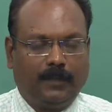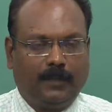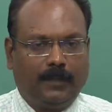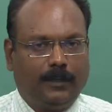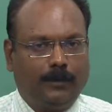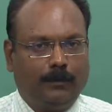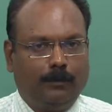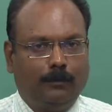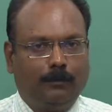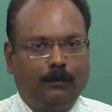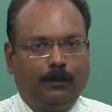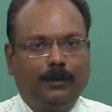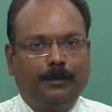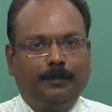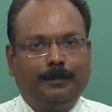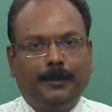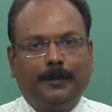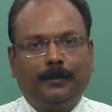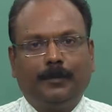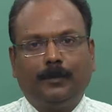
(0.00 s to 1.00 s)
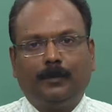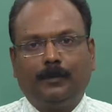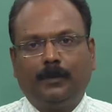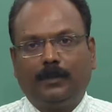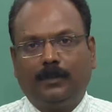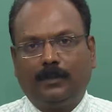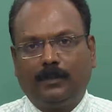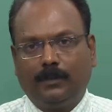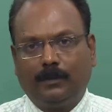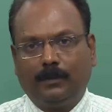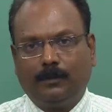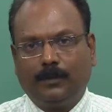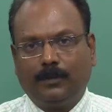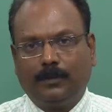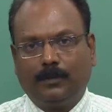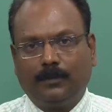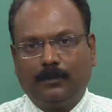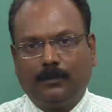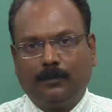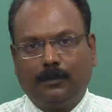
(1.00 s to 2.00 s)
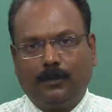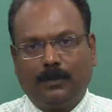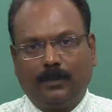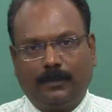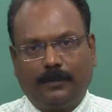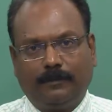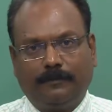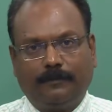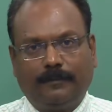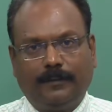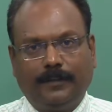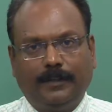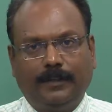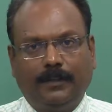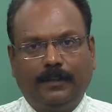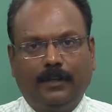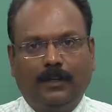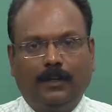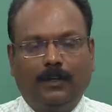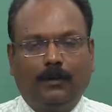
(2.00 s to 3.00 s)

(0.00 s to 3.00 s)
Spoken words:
They don't want people who are nervous, who are afraid,